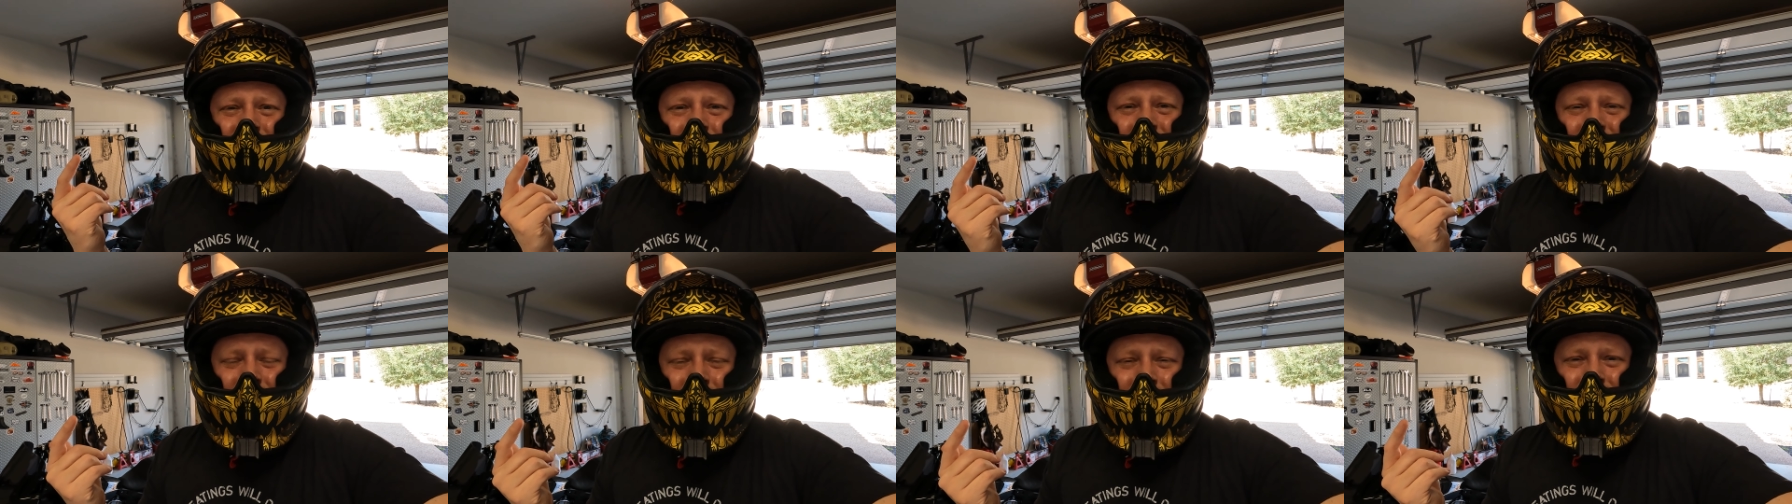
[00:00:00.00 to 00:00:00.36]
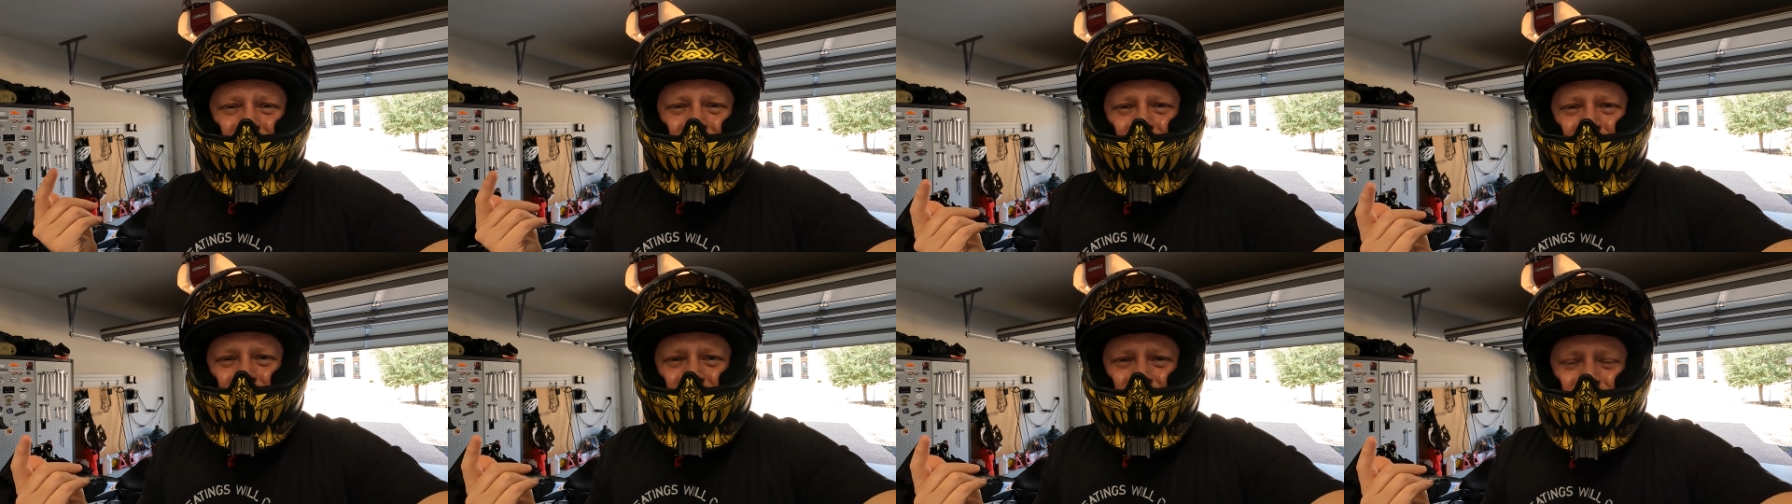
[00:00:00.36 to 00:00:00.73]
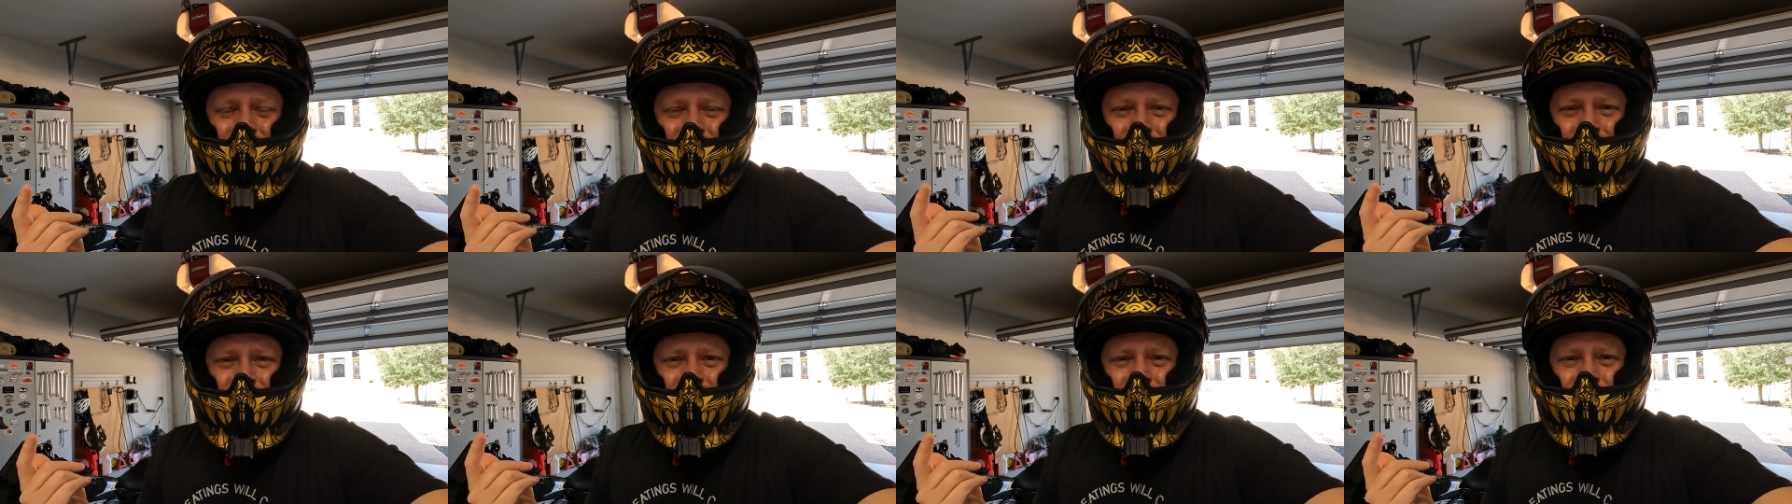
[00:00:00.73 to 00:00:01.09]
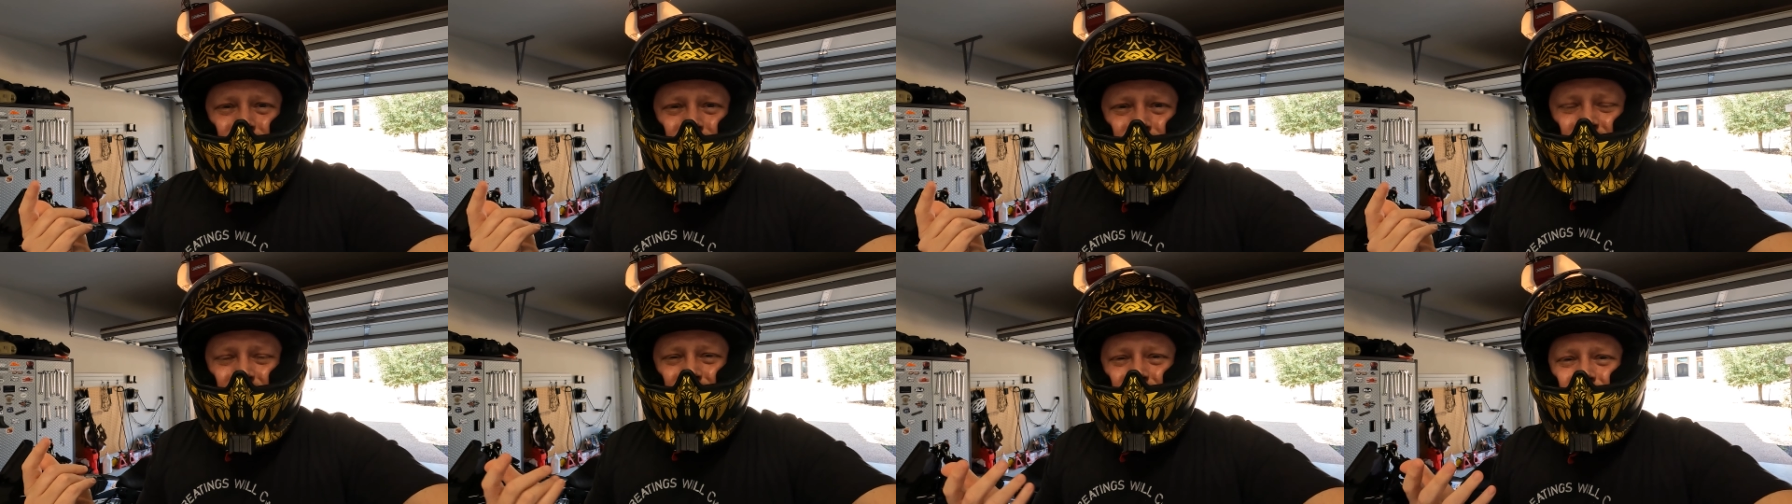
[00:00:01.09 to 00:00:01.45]
in my helmet didn't make sense
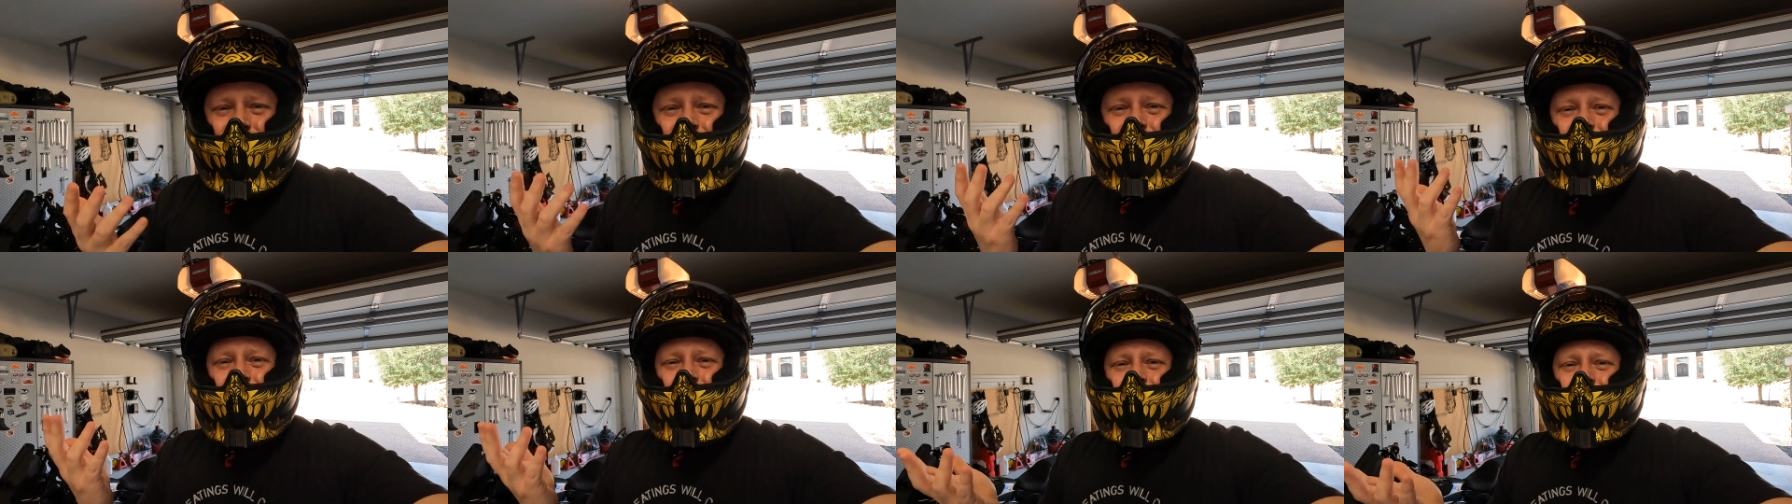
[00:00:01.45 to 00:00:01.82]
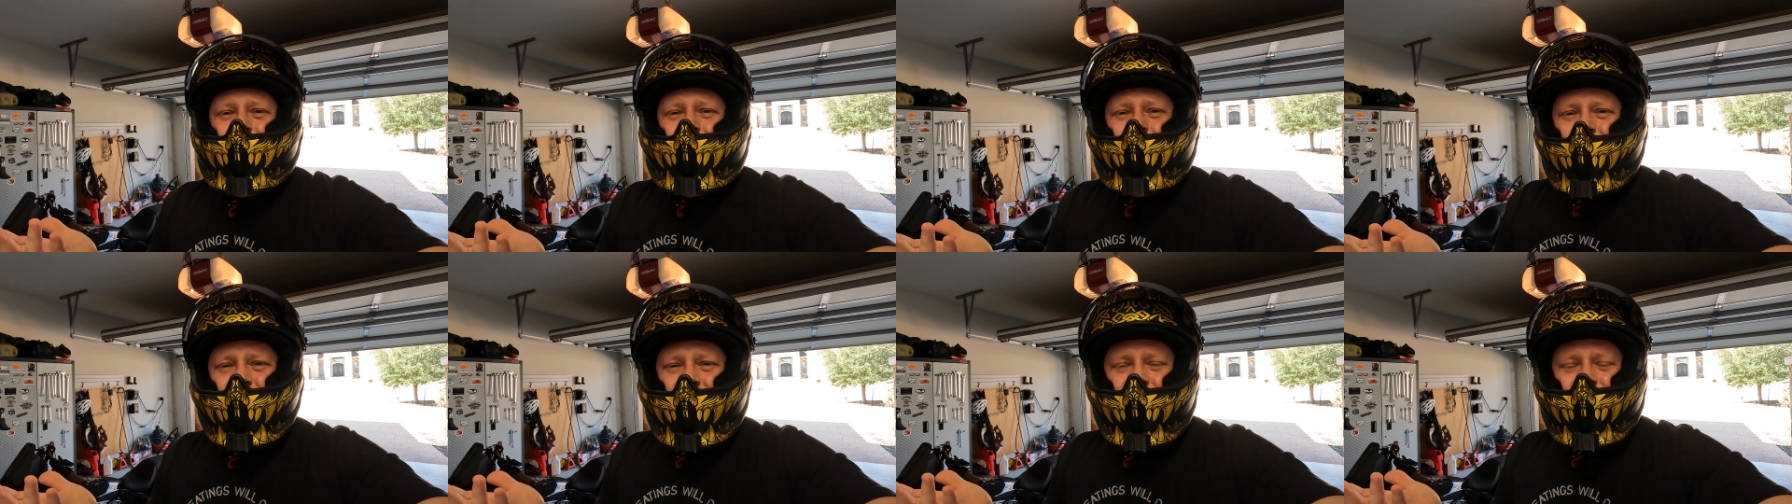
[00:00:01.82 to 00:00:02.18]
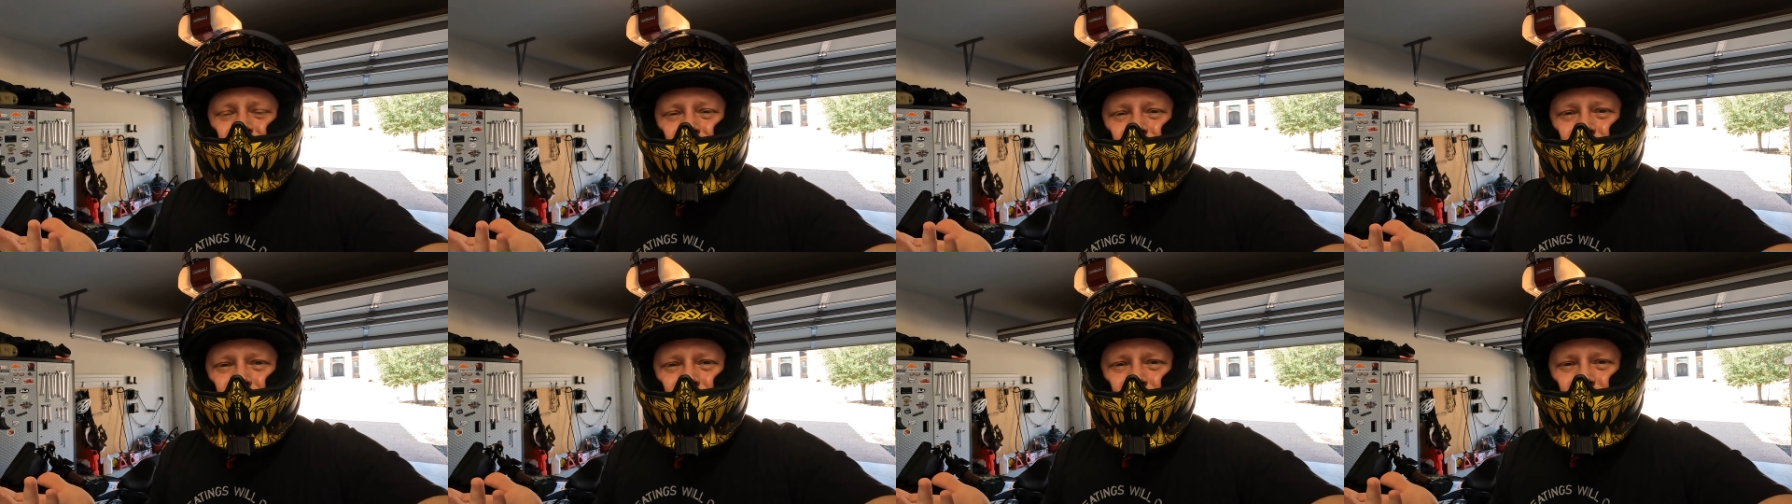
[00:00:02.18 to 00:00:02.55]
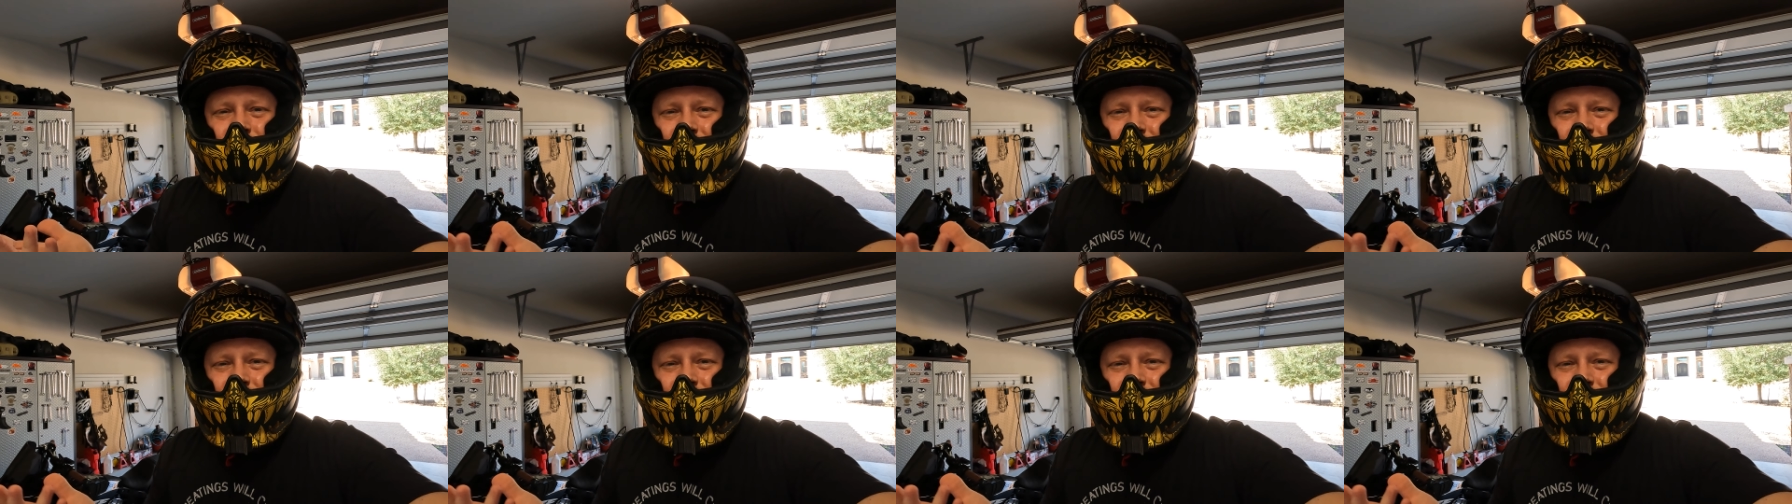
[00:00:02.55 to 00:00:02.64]
because I couldn't hear the music.